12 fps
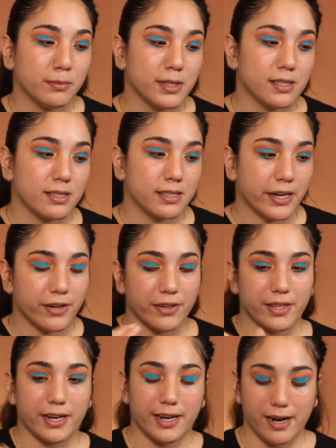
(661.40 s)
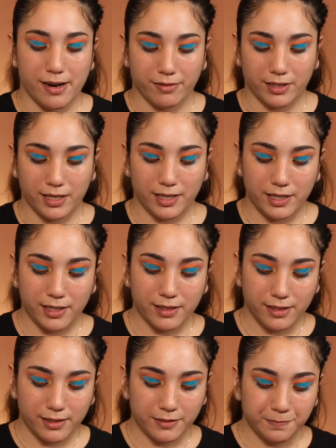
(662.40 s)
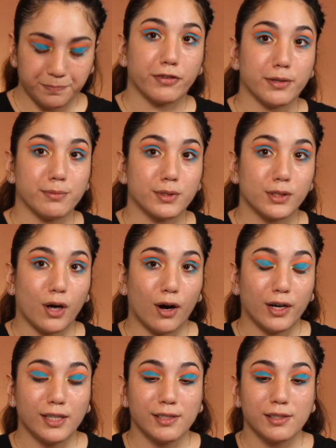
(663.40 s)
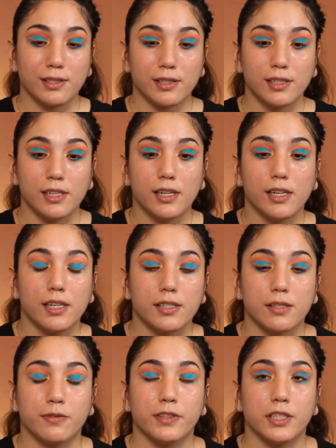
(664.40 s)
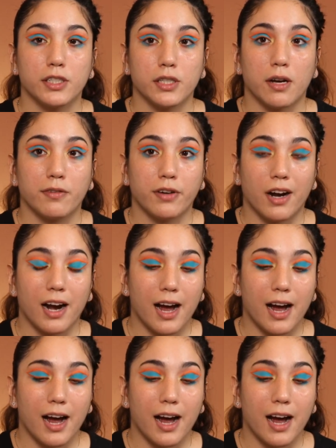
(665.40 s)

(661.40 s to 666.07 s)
mascara that I have here from Tarte to finish off our